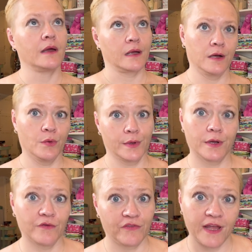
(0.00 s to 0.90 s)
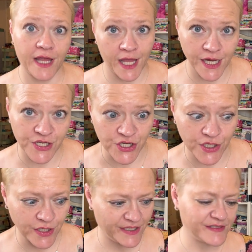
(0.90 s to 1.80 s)
going on
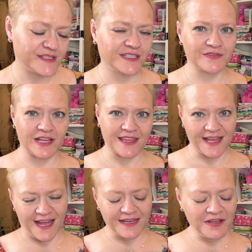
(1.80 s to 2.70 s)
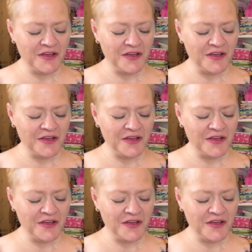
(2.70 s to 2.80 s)
vacation and stuff like that.